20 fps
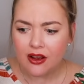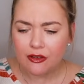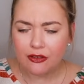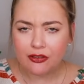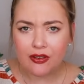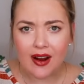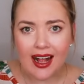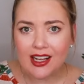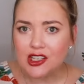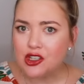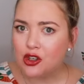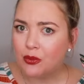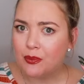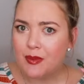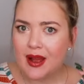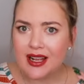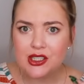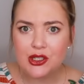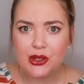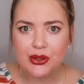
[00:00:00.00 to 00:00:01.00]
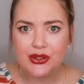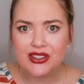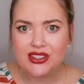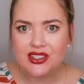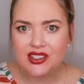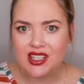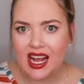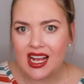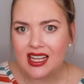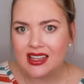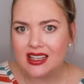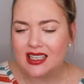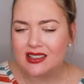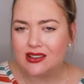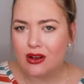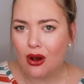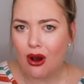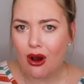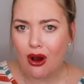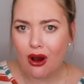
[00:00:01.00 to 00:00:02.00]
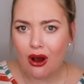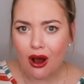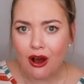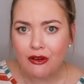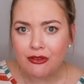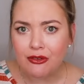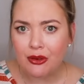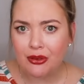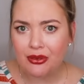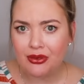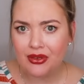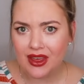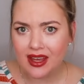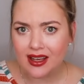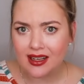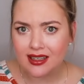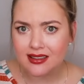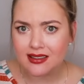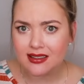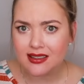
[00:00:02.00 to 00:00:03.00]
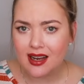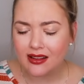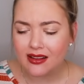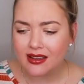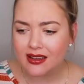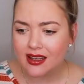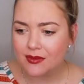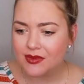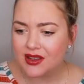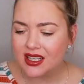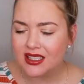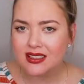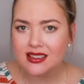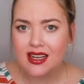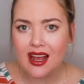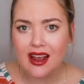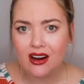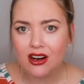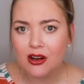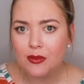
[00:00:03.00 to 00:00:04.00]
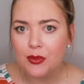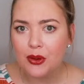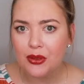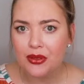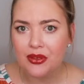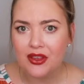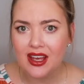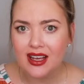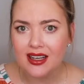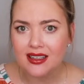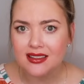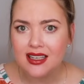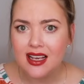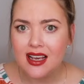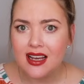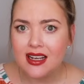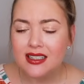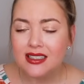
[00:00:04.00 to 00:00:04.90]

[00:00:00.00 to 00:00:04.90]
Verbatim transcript: fragile mental state these awful things, telling him these terrible things,